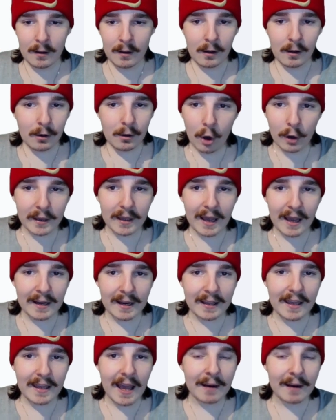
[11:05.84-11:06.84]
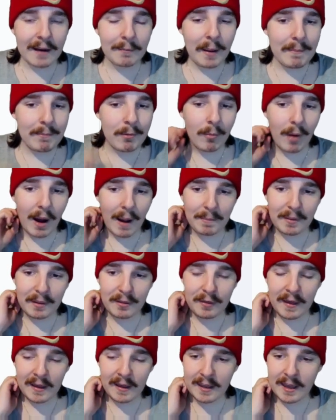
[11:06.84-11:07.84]
Look, and again, people might be
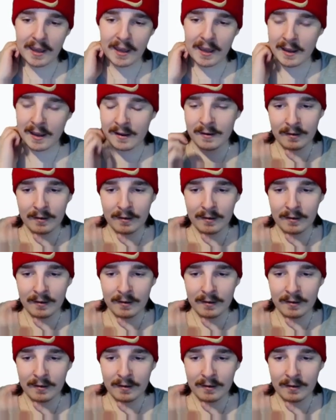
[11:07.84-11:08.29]
thinking,